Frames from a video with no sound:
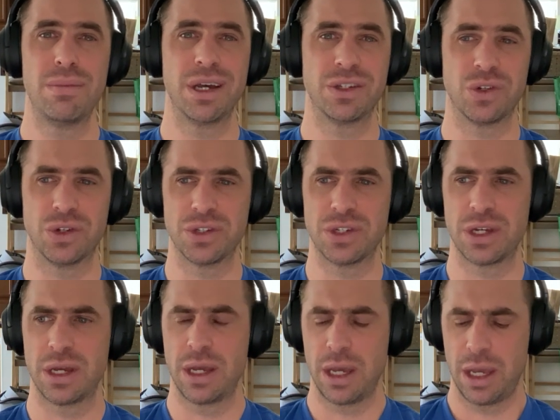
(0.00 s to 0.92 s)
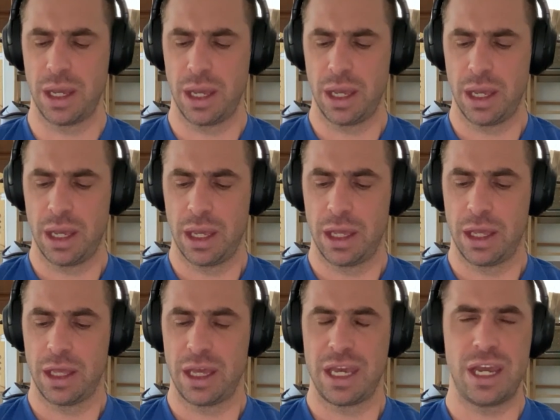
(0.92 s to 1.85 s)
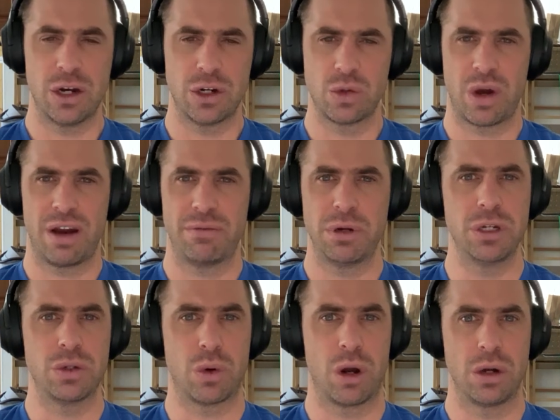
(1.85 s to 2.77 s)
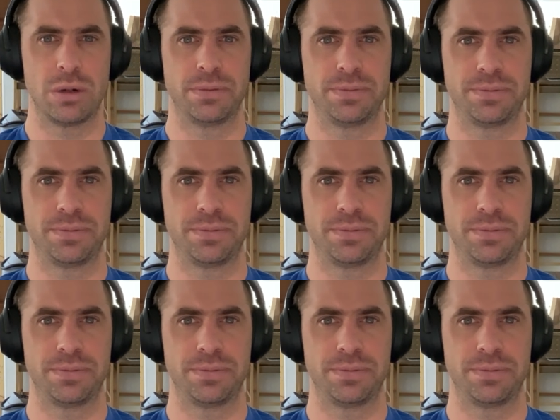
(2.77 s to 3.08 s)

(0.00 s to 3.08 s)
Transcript: pixels. Here's why everybody's wrong